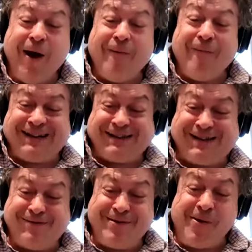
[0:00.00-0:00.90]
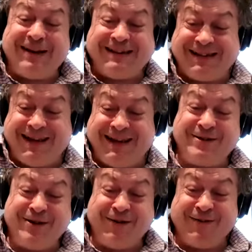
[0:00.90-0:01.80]
which, to be honest, gives
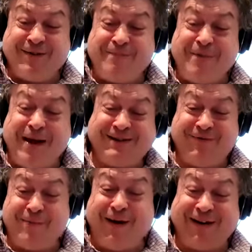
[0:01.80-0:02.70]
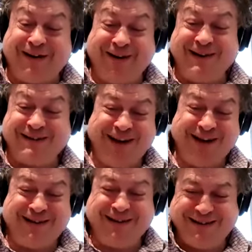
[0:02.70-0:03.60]
you the best of America, doesn't it?
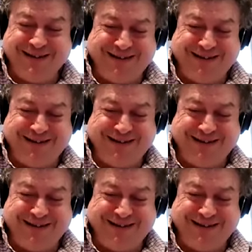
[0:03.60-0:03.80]
Because it, it,